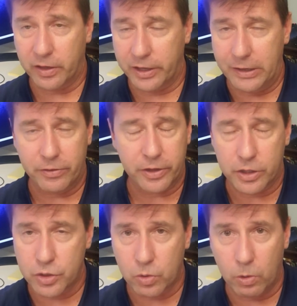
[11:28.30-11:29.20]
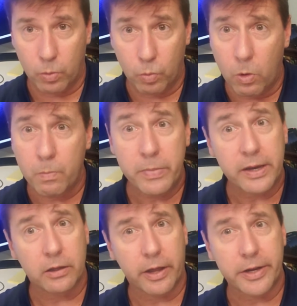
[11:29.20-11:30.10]
even the control won't
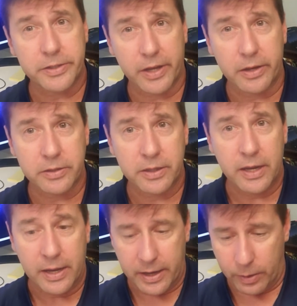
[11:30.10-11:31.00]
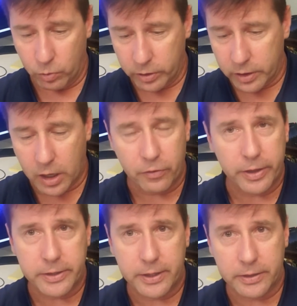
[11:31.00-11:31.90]
make a lot of sense. And we're going to cover
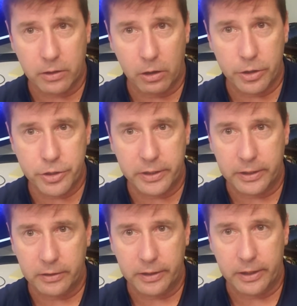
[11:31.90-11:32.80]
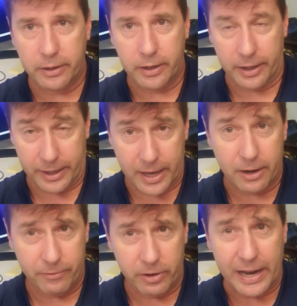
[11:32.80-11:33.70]
that technology in a
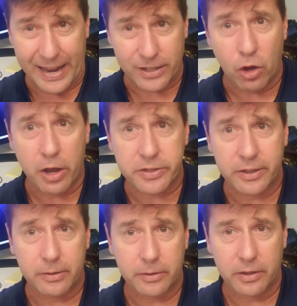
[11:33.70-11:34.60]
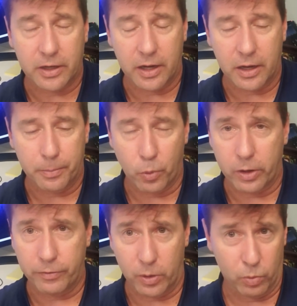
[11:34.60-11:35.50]
very agnostic point
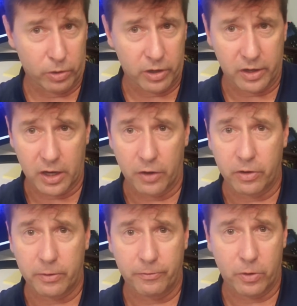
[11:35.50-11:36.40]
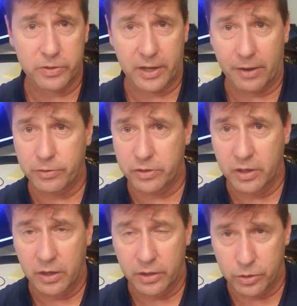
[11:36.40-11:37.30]
of view. We're going to cover folks that have
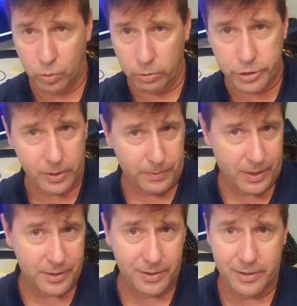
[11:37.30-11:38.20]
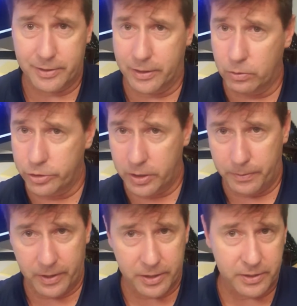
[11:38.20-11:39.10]
dual GPS and single
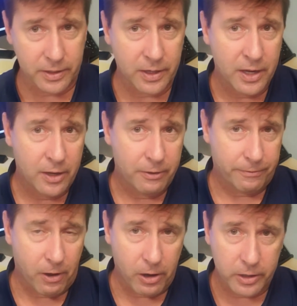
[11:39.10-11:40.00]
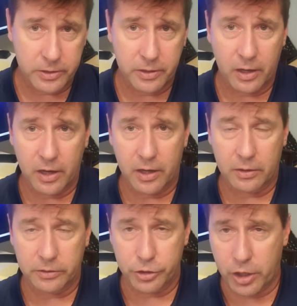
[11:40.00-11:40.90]
GPS and fog
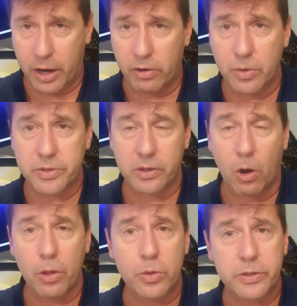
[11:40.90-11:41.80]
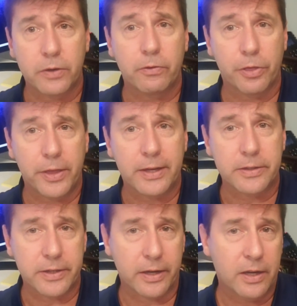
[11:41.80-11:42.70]
gyros and all those different
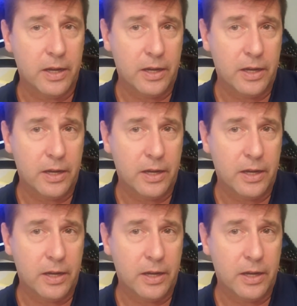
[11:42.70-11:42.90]
things that